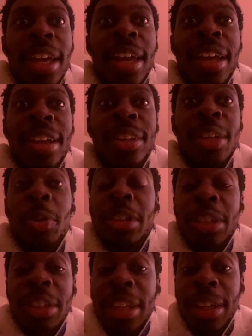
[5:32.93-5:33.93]
and they were
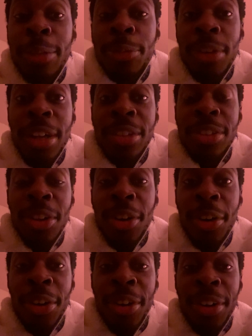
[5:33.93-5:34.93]
just getting fights
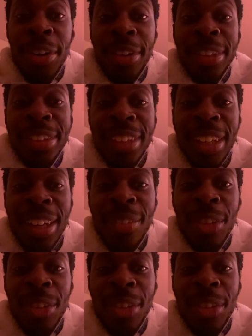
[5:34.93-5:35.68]
all the time.